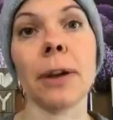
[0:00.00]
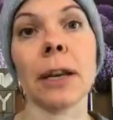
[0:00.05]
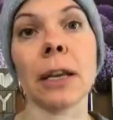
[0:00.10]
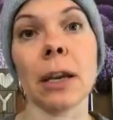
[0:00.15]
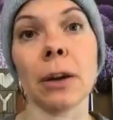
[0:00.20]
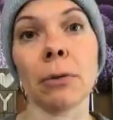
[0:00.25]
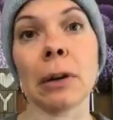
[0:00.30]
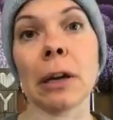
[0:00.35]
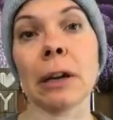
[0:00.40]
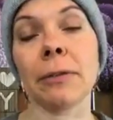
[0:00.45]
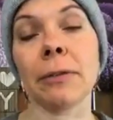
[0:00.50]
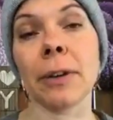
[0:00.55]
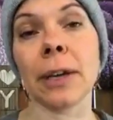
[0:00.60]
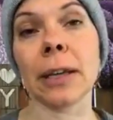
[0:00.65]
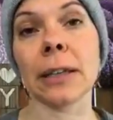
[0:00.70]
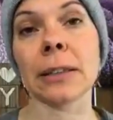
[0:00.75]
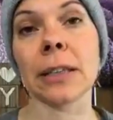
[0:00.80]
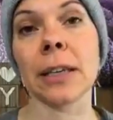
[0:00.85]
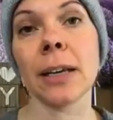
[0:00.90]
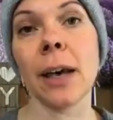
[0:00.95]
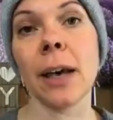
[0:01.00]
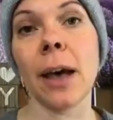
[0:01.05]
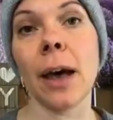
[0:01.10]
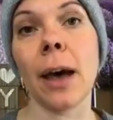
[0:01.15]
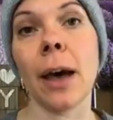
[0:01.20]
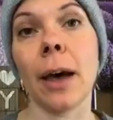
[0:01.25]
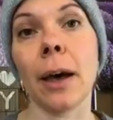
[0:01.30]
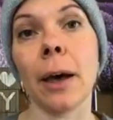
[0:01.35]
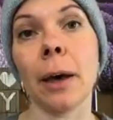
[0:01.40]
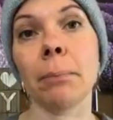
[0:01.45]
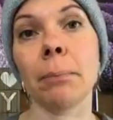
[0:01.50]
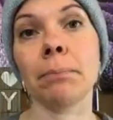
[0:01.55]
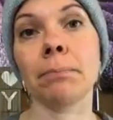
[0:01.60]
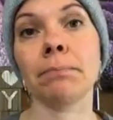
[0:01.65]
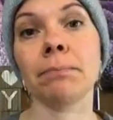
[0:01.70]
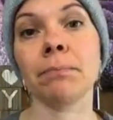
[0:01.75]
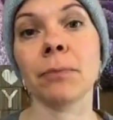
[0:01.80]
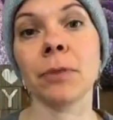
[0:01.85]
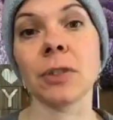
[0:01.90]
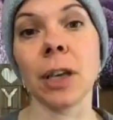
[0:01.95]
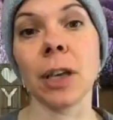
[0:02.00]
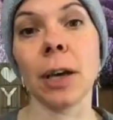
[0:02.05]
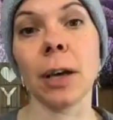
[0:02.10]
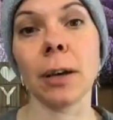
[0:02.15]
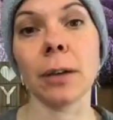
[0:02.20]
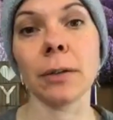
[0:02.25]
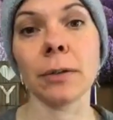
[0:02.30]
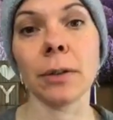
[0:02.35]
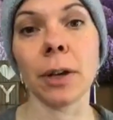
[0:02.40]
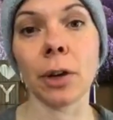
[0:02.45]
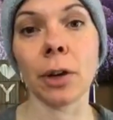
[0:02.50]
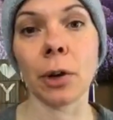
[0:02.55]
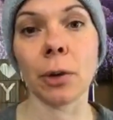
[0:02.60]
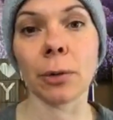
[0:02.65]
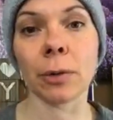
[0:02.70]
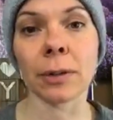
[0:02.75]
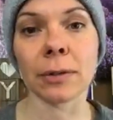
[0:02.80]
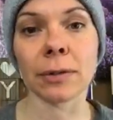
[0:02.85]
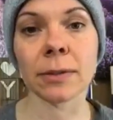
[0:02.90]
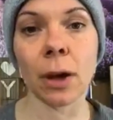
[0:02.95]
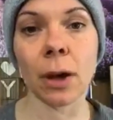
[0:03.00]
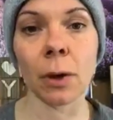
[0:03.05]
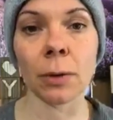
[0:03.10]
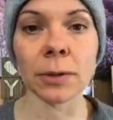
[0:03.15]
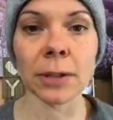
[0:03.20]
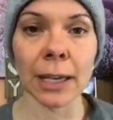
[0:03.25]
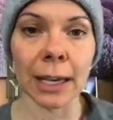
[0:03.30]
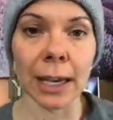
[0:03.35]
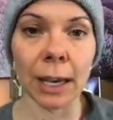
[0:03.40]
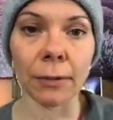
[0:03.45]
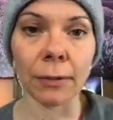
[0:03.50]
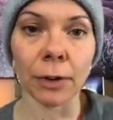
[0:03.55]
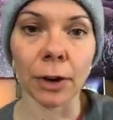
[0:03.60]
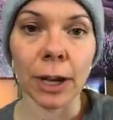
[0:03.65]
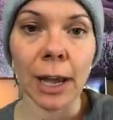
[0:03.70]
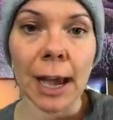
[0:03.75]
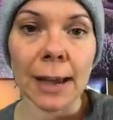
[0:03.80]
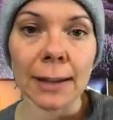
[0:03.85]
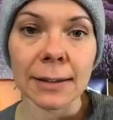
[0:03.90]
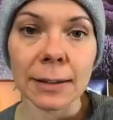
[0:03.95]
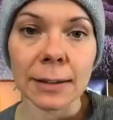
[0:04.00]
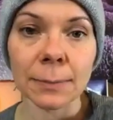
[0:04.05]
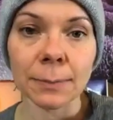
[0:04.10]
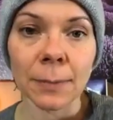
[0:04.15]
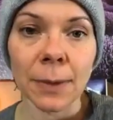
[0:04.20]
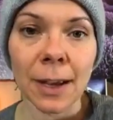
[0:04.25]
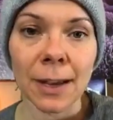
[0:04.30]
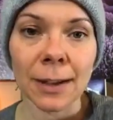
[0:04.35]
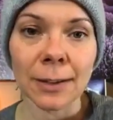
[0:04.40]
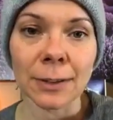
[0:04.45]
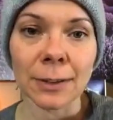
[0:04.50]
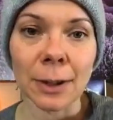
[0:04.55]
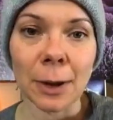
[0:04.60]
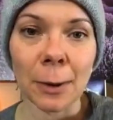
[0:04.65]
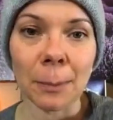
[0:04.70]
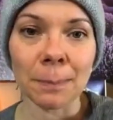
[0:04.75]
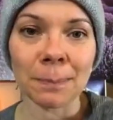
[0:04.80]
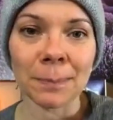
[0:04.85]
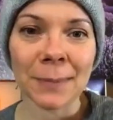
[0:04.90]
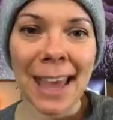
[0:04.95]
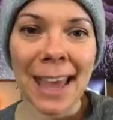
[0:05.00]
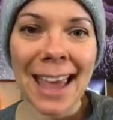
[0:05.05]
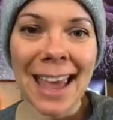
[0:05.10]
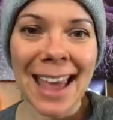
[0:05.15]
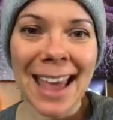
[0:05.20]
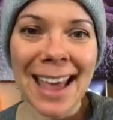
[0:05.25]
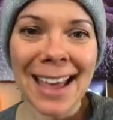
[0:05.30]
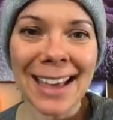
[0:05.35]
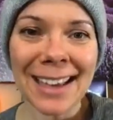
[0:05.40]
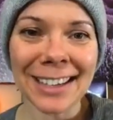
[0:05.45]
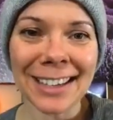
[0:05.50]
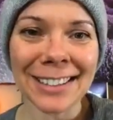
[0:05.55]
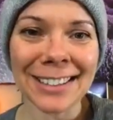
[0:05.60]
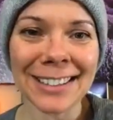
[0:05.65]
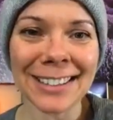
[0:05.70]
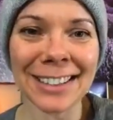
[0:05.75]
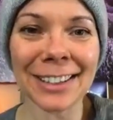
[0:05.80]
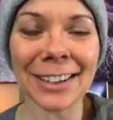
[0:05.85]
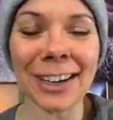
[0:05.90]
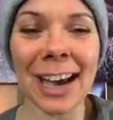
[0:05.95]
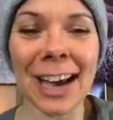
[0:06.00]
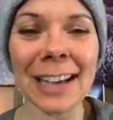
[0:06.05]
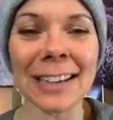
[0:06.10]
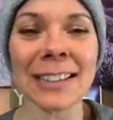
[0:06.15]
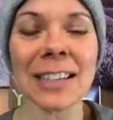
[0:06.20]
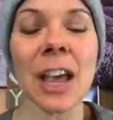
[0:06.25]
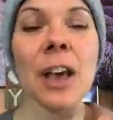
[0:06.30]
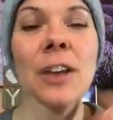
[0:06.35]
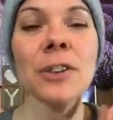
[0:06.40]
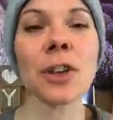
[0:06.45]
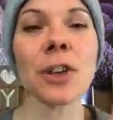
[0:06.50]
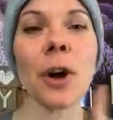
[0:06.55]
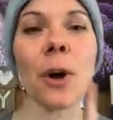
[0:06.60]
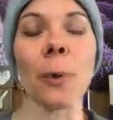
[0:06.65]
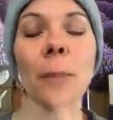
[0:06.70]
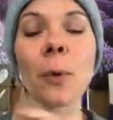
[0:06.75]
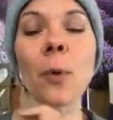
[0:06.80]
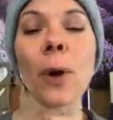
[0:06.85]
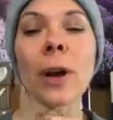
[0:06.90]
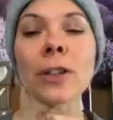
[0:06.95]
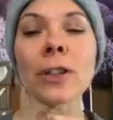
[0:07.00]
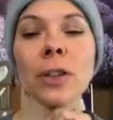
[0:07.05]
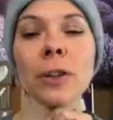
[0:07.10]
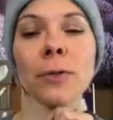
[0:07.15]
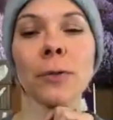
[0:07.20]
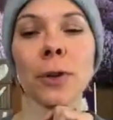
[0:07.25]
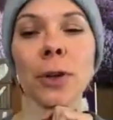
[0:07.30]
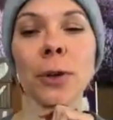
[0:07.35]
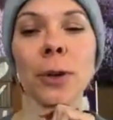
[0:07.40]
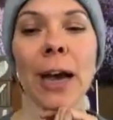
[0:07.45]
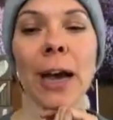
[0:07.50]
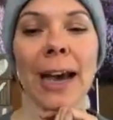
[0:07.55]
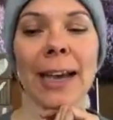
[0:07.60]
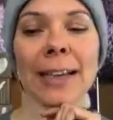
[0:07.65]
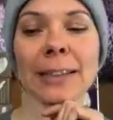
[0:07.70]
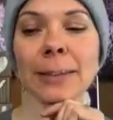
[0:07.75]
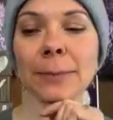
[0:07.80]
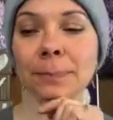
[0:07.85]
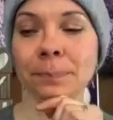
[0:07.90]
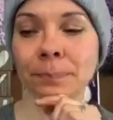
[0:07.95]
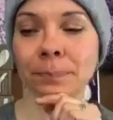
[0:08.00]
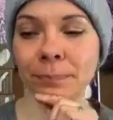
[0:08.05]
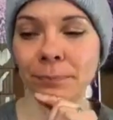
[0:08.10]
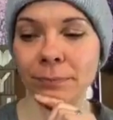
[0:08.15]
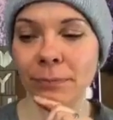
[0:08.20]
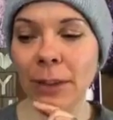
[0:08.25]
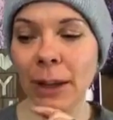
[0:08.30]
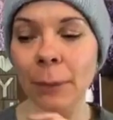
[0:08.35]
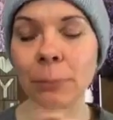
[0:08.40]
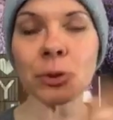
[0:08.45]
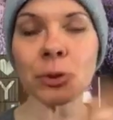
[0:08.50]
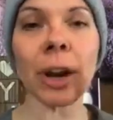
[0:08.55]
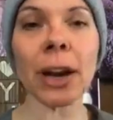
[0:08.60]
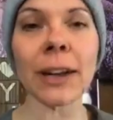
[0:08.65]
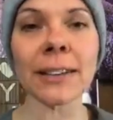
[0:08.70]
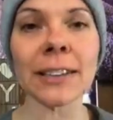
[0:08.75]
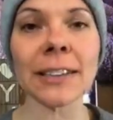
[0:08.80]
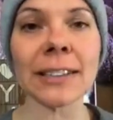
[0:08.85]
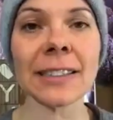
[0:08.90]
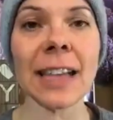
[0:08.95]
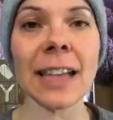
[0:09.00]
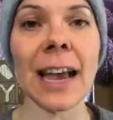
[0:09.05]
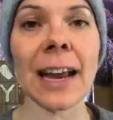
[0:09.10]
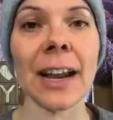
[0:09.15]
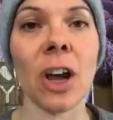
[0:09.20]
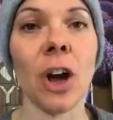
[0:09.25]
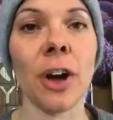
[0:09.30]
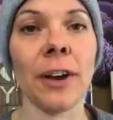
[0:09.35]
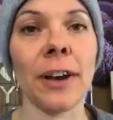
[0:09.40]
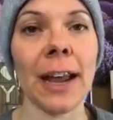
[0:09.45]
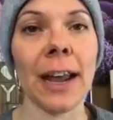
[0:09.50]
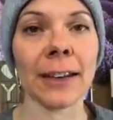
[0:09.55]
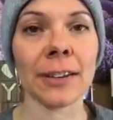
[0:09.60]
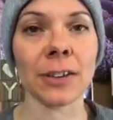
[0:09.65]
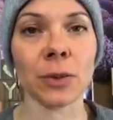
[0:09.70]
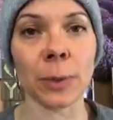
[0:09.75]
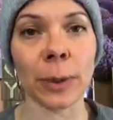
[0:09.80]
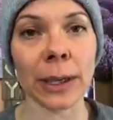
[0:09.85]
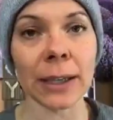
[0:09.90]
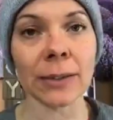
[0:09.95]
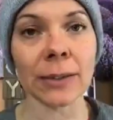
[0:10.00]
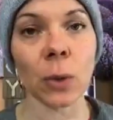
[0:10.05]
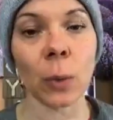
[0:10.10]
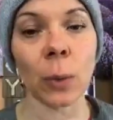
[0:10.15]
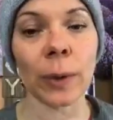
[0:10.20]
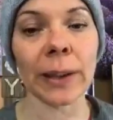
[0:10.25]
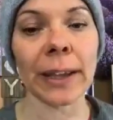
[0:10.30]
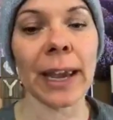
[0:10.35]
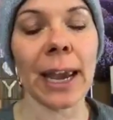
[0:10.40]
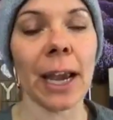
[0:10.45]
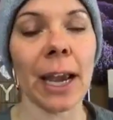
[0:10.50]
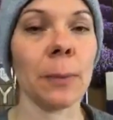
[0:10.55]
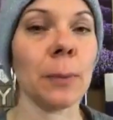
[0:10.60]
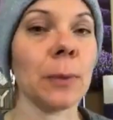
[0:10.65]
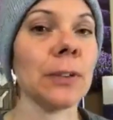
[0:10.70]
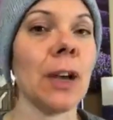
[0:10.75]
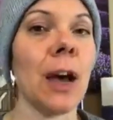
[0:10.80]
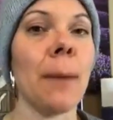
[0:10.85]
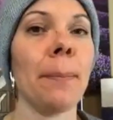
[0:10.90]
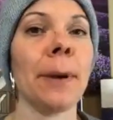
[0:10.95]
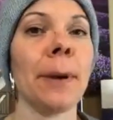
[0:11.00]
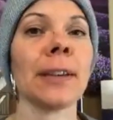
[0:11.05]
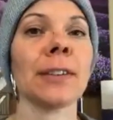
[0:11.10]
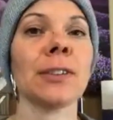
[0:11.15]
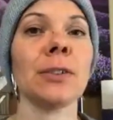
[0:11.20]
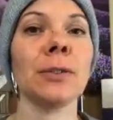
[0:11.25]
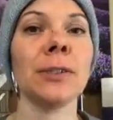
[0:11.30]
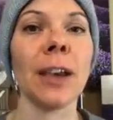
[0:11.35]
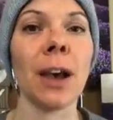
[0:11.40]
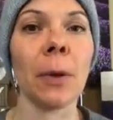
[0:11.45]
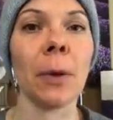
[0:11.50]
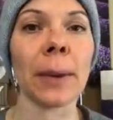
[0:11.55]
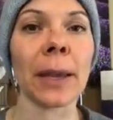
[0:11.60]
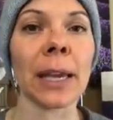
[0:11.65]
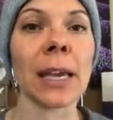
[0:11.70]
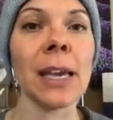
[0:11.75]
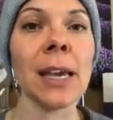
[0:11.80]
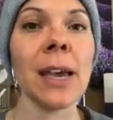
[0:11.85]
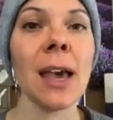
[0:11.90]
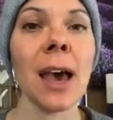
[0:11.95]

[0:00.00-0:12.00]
and get rid of it to help take care of your cats. So, hey, good to see you guys. So, question for you guys. I'm trying to decide on next week's oily animal topics. So tell me,